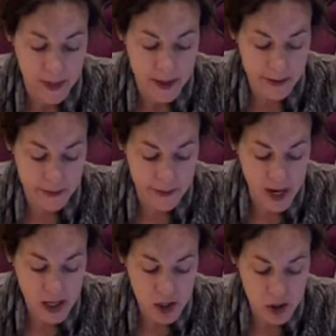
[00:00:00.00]
Then a
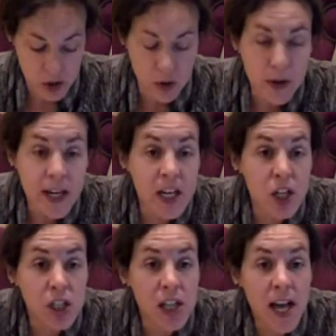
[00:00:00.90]
faint
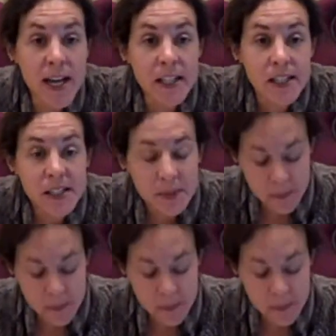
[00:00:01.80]
greenish light